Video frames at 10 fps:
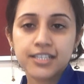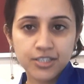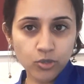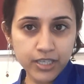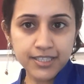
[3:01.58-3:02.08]
an
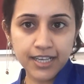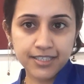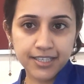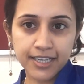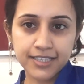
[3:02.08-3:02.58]
insulin
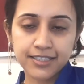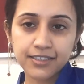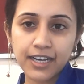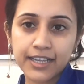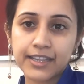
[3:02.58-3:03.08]

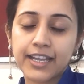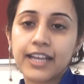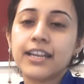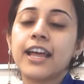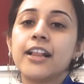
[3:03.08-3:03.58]
sensitizer and
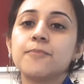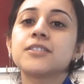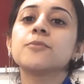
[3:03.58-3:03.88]
then helps